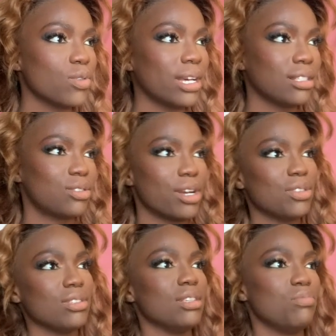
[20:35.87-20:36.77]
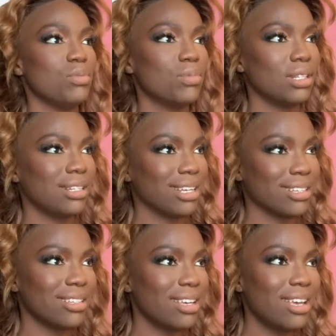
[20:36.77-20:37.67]
So I tried to keep people at like
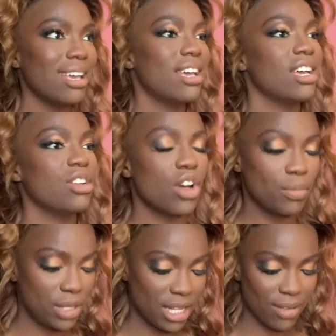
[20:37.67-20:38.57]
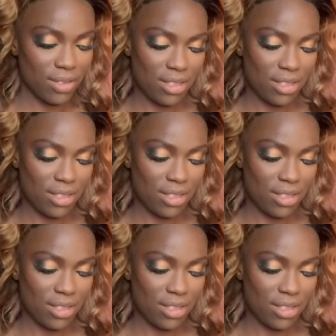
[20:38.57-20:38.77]
mm. an arm's length.